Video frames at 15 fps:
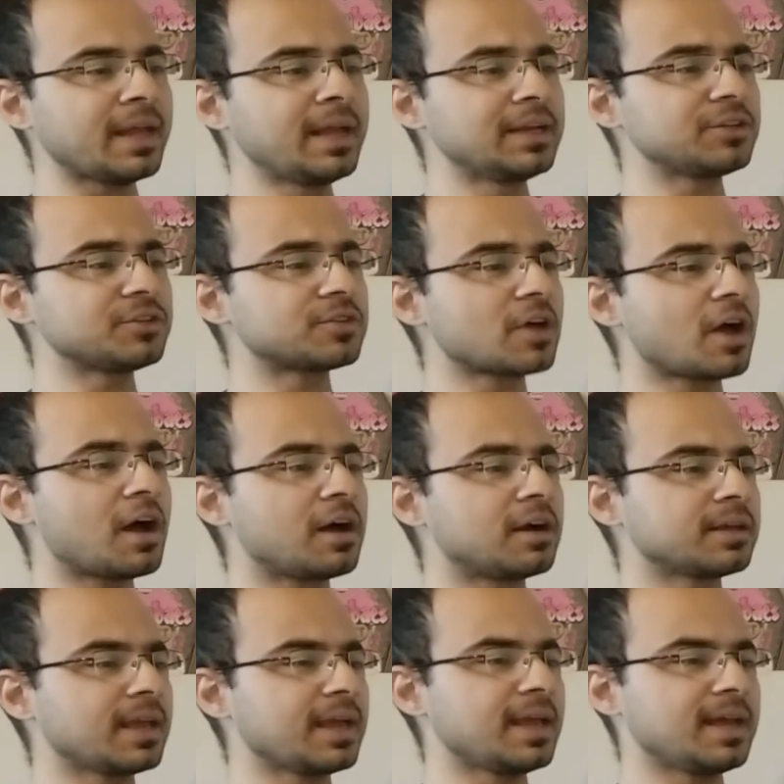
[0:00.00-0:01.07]
And the
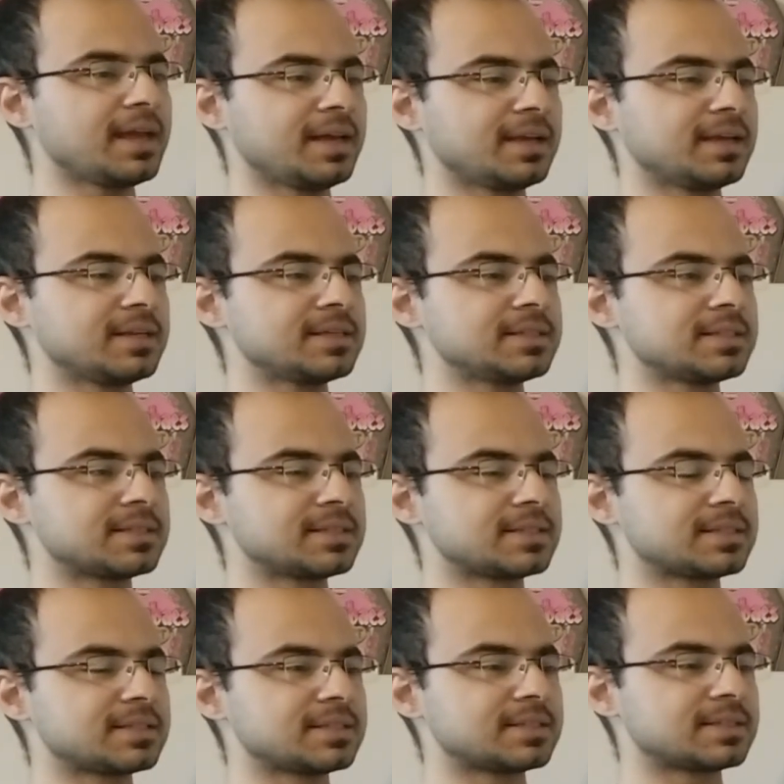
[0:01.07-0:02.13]
song
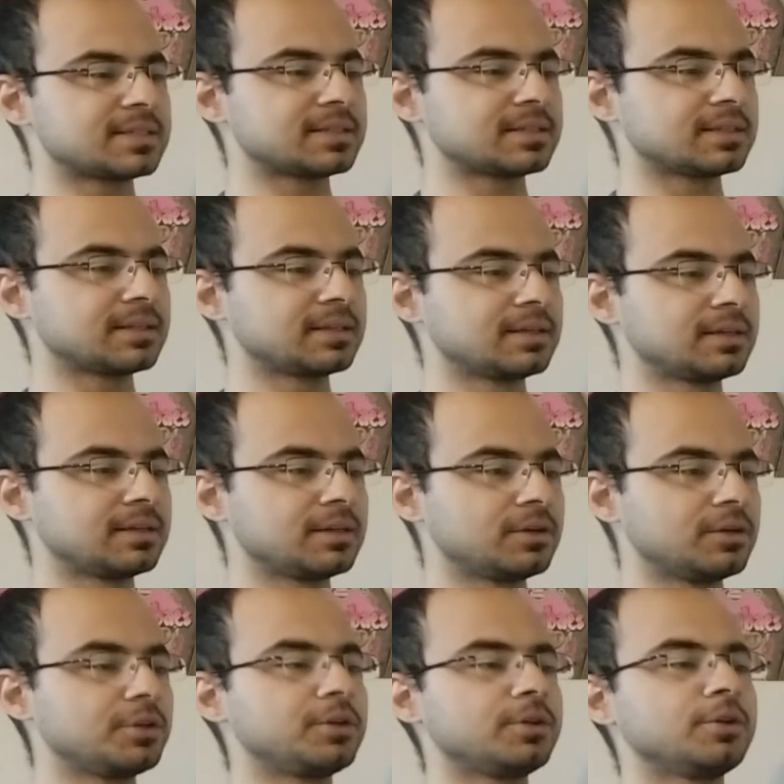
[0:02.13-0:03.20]
is
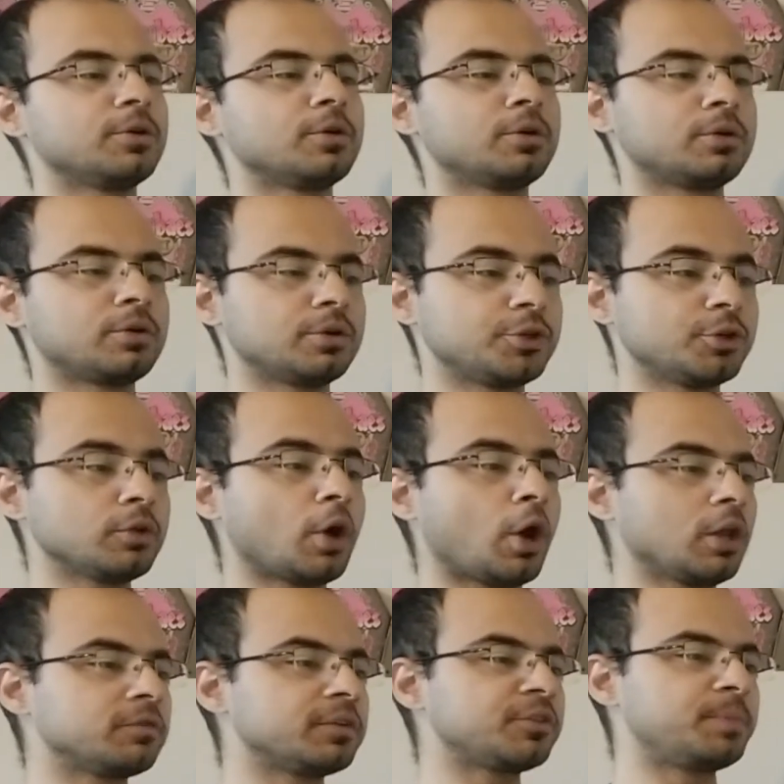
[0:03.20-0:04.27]
You'll
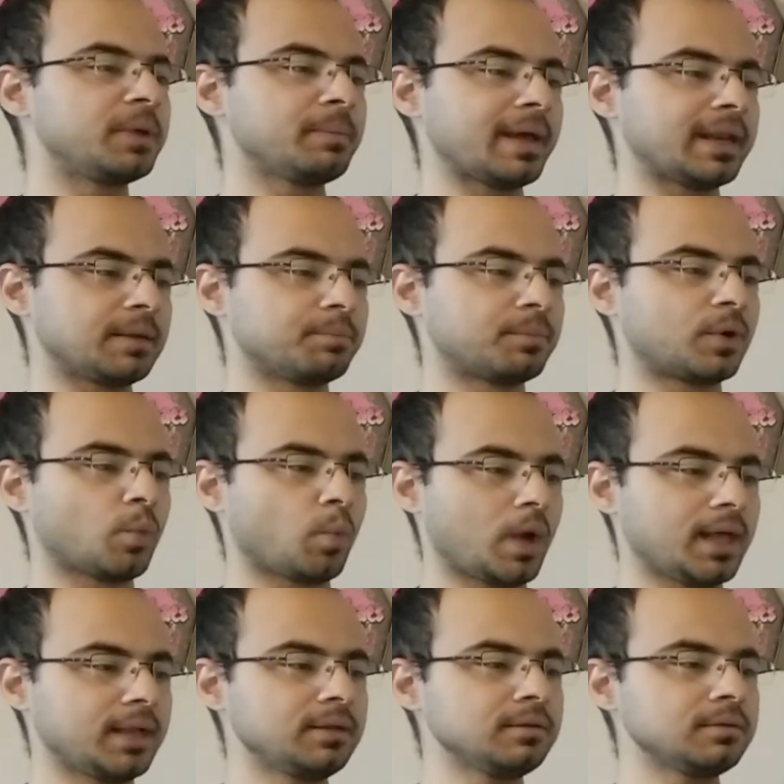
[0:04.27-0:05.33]
Always Be My Number
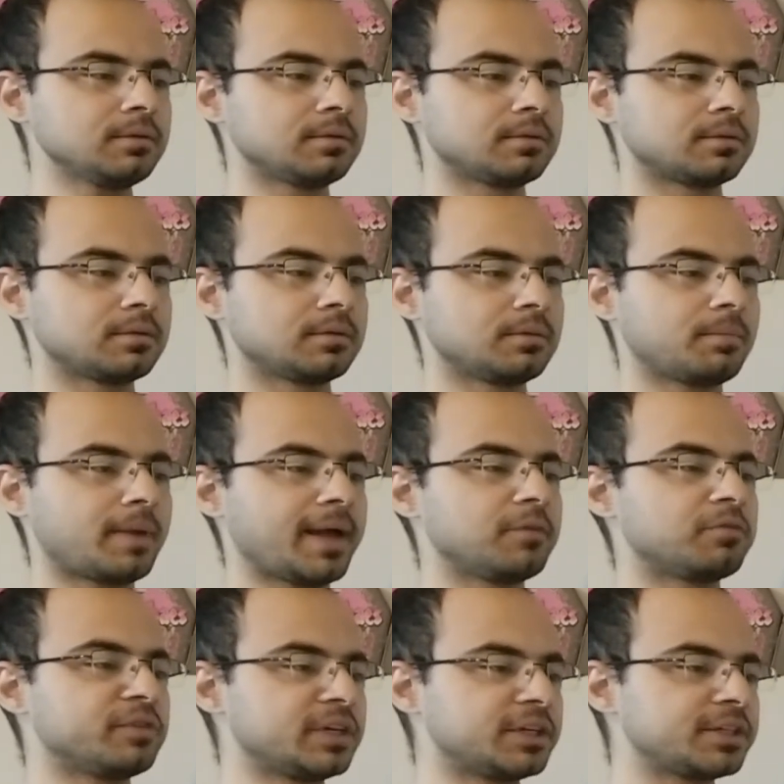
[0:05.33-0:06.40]
One by
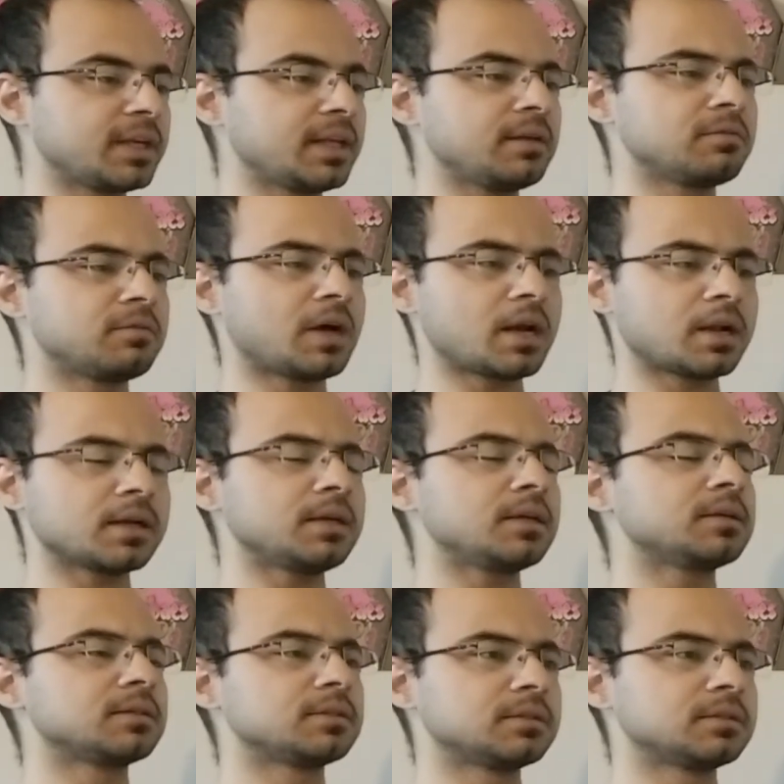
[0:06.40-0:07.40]
Verni Varga.